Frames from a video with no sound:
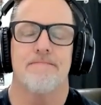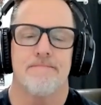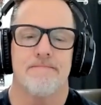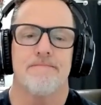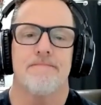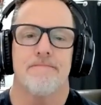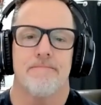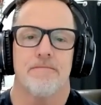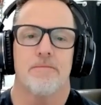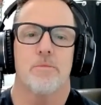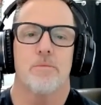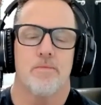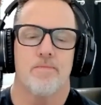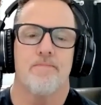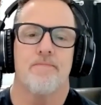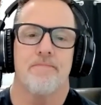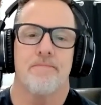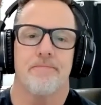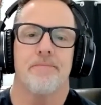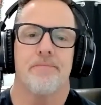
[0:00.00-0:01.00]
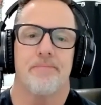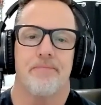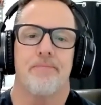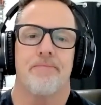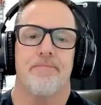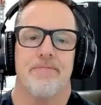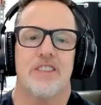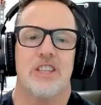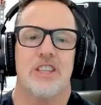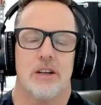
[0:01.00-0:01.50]

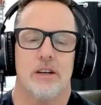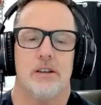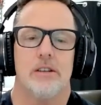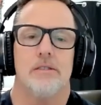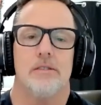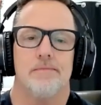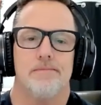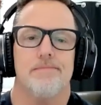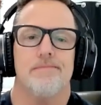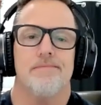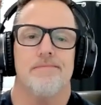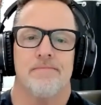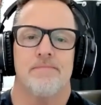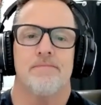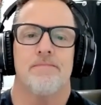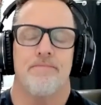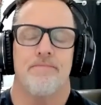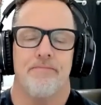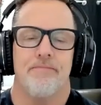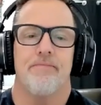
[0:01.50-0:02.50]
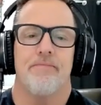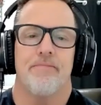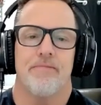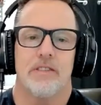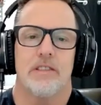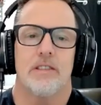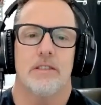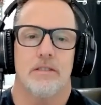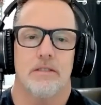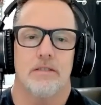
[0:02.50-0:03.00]

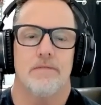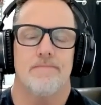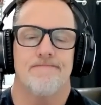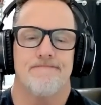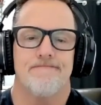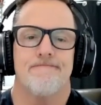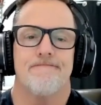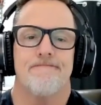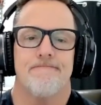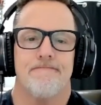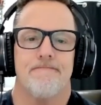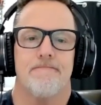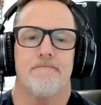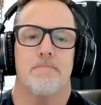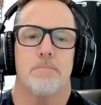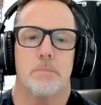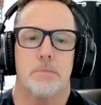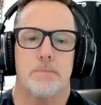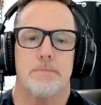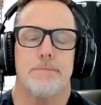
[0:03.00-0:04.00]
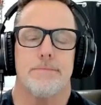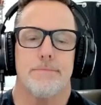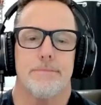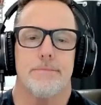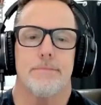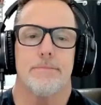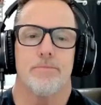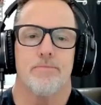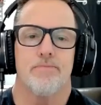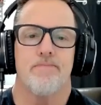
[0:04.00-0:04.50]

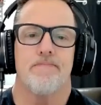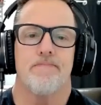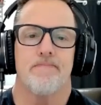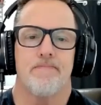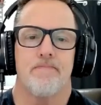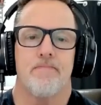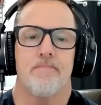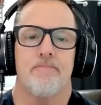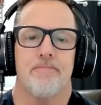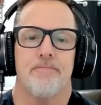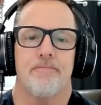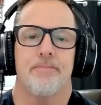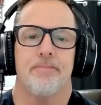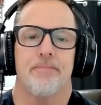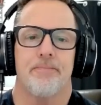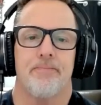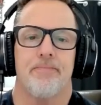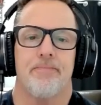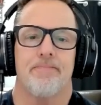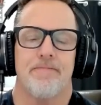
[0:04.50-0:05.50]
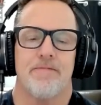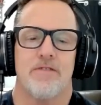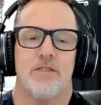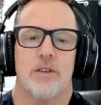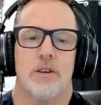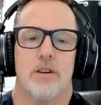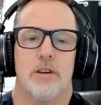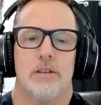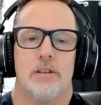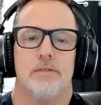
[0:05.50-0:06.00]

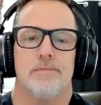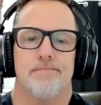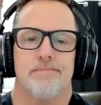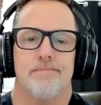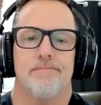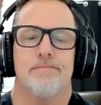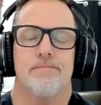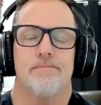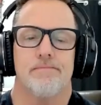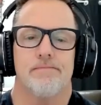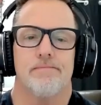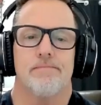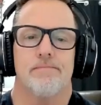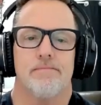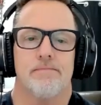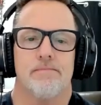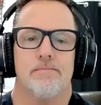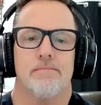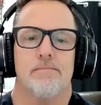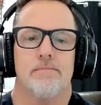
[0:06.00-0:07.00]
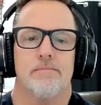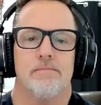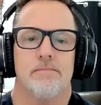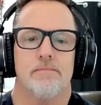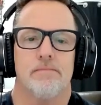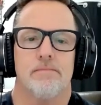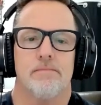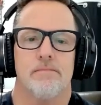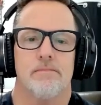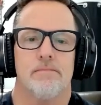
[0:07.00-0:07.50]

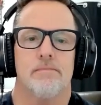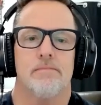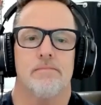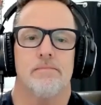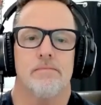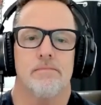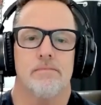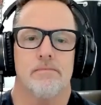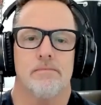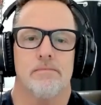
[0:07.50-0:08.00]
This person isn't speaking.